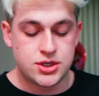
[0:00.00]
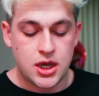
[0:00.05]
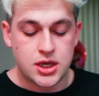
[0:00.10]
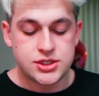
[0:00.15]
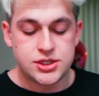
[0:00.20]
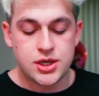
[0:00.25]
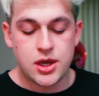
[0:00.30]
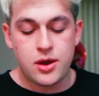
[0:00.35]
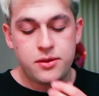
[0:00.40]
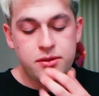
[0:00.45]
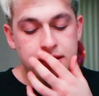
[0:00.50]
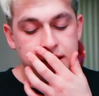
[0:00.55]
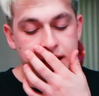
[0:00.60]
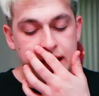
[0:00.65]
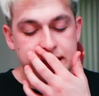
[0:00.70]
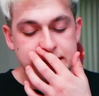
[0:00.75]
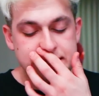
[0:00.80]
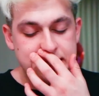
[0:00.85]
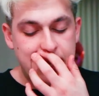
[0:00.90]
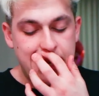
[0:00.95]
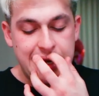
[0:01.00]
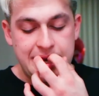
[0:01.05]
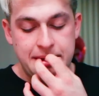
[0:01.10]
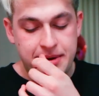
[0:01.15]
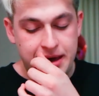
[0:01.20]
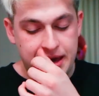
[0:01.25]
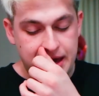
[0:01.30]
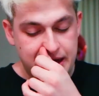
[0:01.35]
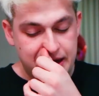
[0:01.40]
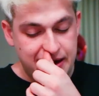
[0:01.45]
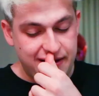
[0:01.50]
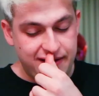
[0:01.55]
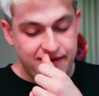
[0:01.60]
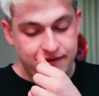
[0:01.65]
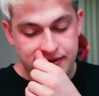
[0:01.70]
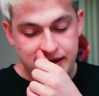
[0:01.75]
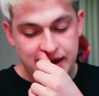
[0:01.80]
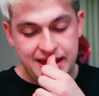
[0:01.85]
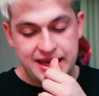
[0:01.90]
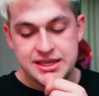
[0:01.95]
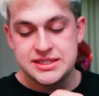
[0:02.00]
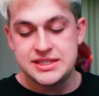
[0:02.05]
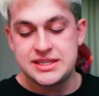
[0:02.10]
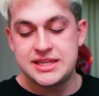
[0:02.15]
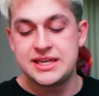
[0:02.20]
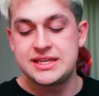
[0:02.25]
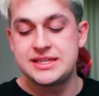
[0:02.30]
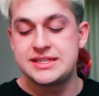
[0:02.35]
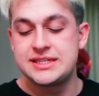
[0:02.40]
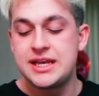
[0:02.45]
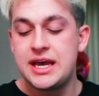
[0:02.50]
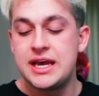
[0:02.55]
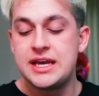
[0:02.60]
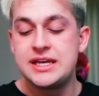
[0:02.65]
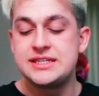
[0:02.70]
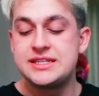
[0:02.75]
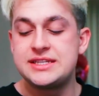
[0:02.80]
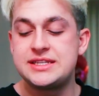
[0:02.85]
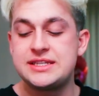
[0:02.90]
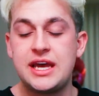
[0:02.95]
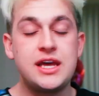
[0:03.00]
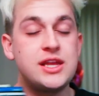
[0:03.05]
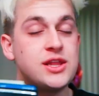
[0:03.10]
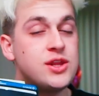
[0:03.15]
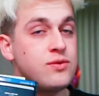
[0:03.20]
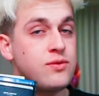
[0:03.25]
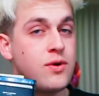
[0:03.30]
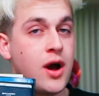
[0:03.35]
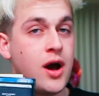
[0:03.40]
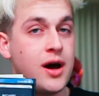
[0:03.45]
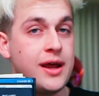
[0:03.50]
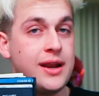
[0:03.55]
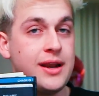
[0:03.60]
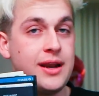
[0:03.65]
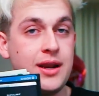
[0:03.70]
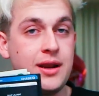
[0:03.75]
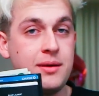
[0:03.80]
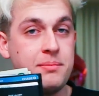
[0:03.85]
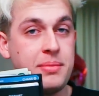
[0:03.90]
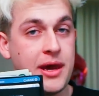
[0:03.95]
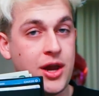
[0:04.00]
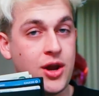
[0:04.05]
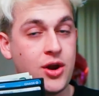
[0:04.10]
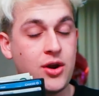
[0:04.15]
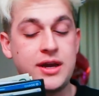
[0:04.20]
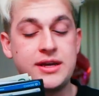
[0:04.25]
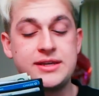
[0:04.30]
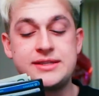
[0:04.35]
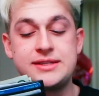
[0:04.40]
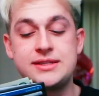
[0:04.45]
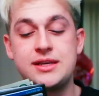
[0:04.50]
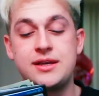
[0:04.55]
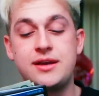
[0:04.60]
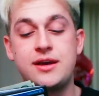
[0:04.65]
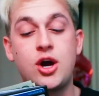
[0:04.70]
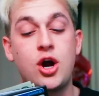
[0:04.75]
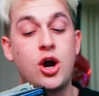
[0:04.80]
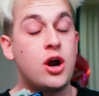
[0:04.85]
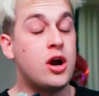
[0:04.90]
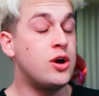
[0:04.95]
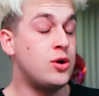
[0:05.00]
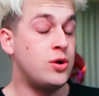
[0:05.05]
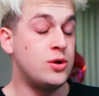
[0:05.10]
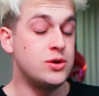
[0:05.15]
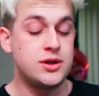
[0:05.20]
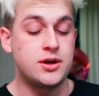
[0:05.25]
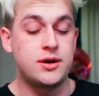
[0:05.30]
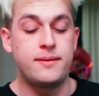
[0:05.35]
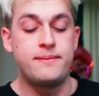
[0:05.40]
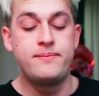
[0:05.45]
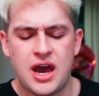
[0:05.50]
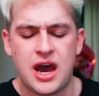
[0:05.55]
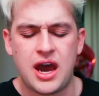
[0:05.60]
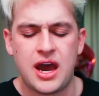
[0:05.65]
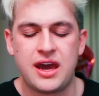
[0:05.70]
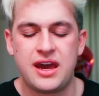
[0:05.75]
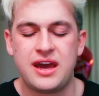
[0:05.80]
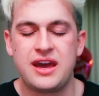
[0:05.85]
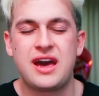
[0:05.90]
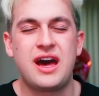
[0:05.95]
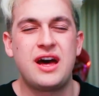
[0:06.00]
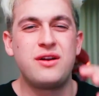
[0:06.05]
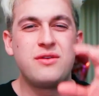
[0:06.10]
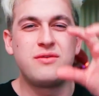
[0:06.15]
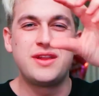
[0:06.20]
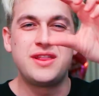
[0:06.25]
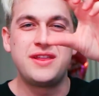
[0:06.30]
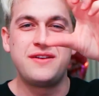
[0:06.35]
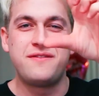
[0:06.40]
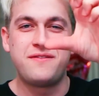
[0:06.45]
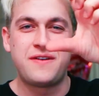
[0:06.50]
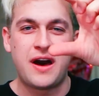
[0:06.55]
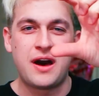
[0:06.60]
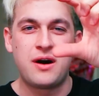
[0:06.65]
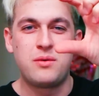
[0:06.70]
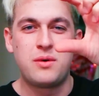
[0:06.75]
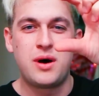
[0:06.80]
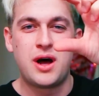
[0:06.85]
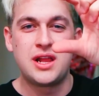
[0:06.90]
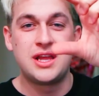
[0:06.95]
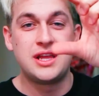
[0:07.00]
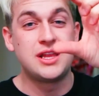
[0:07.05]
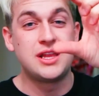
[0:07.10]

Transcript: So the next item I have is this Saint Laurent Paris card holder. I had a really fat wallet,